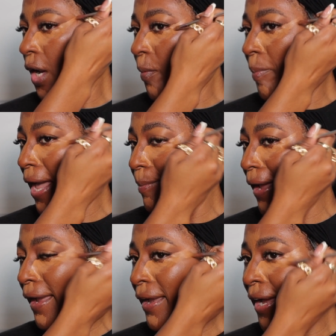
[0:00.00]
I love this
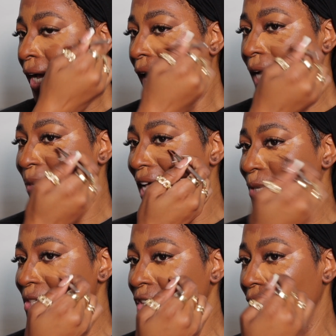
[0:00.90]
palette
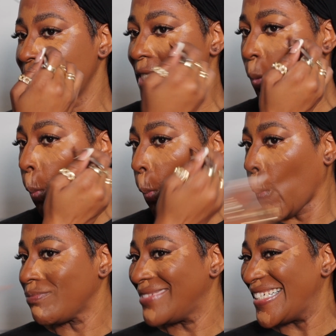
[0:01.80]
because it uses
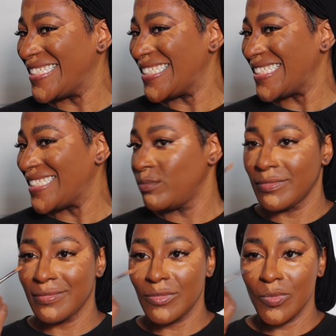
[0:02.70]
waxes and
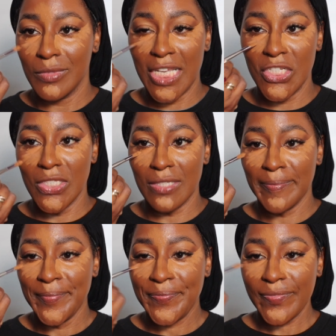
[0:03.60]
creams,
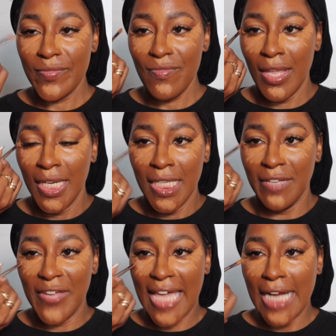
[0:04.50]
which really do
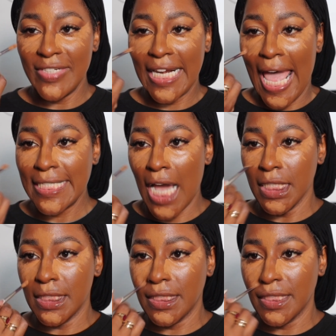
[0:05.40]
well in warm
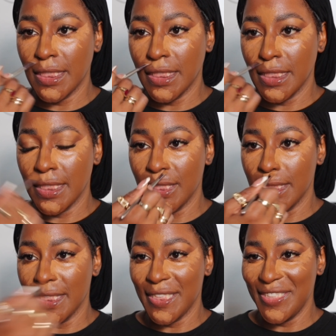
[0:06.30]
and hot
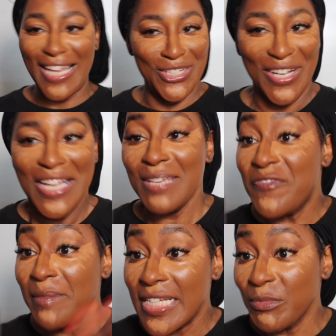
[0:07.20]
temperatures.
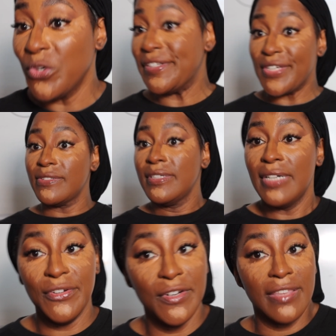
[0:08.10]
Like whenever I use
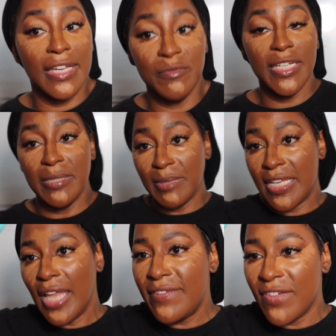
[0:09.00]
this palette on my
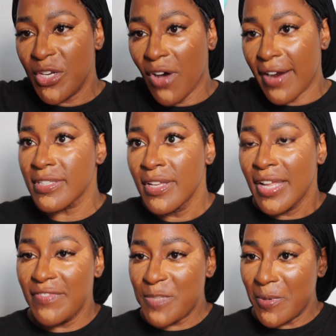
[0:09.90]
brides,
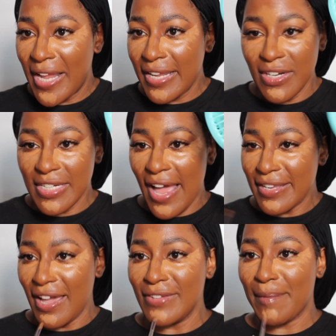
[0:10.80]
on my
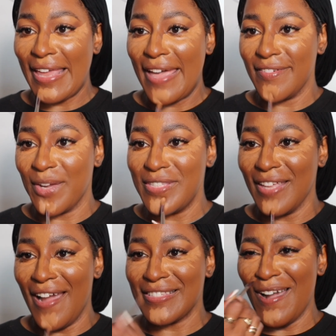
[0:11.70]
clients who got to go
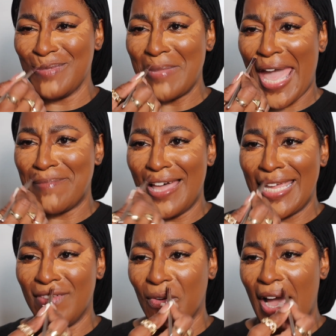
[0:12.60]
multiple
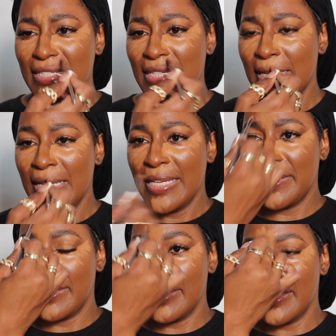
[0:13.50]
places,
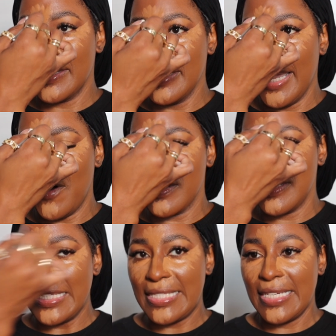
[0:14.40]
they literally
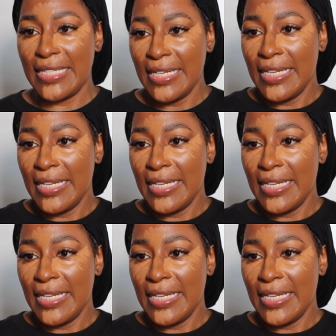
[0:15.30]
text me saying,